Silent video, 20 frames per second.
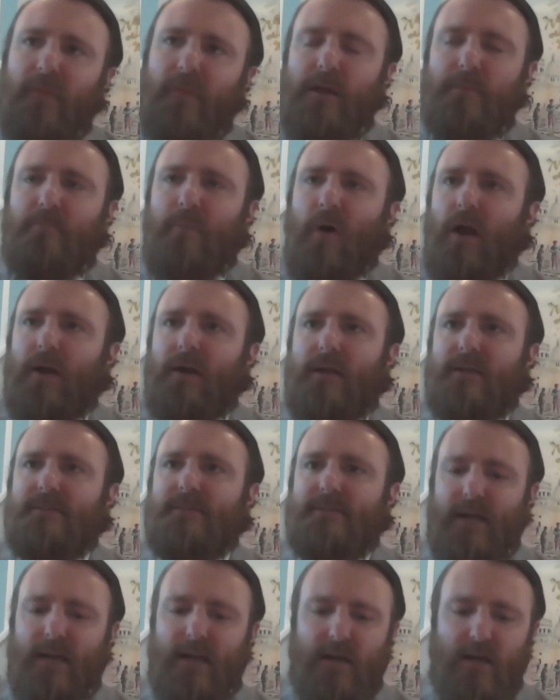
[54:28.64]
and
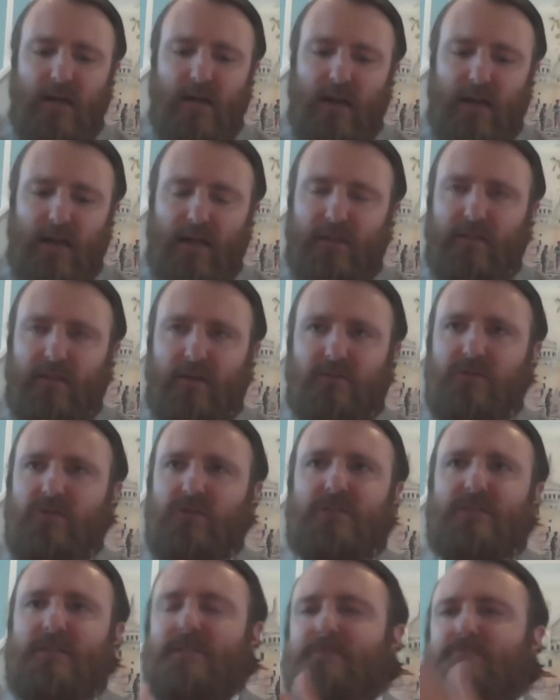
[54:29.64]
pundits, and there's
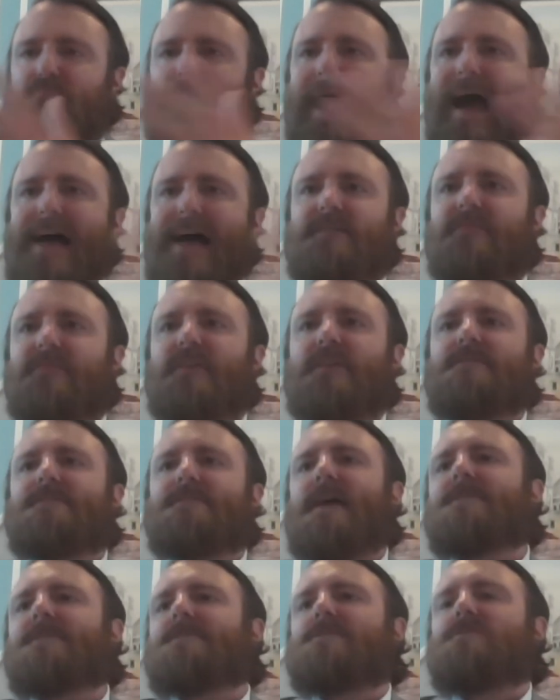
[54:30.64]
just this massive
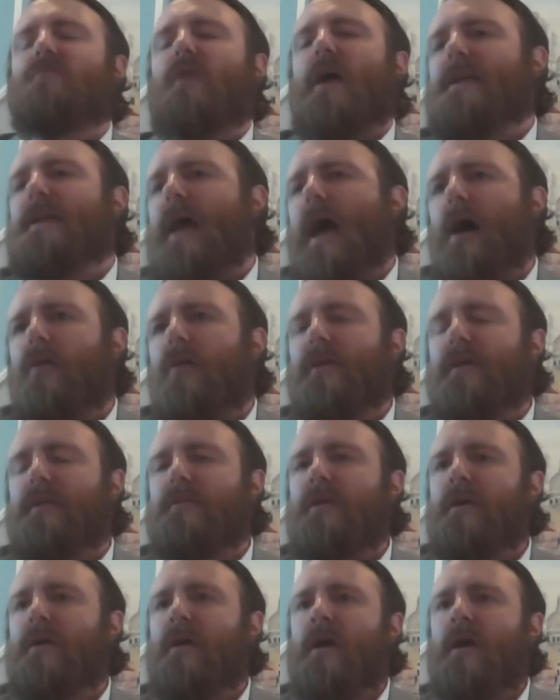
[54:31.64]
consensus right now that